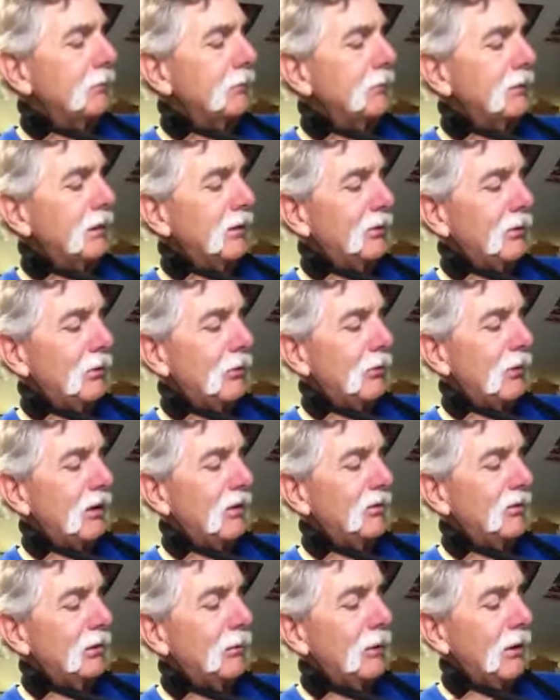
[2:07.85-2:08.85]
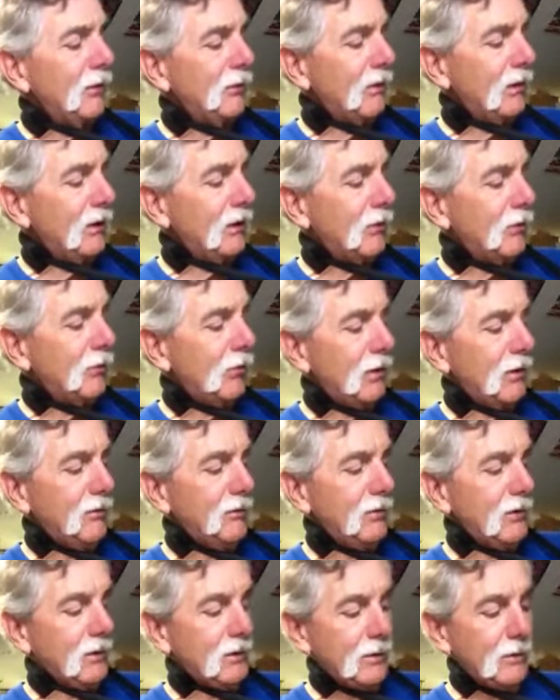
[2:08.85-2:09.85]
nothing crazy about the
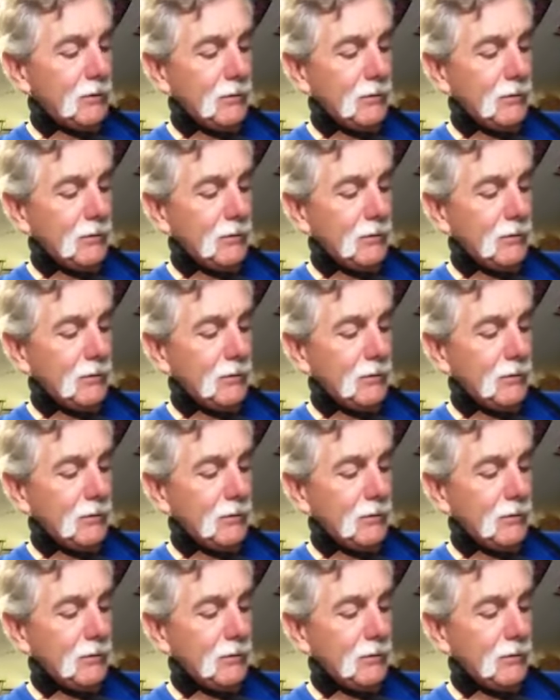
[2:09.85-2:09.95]
engraving.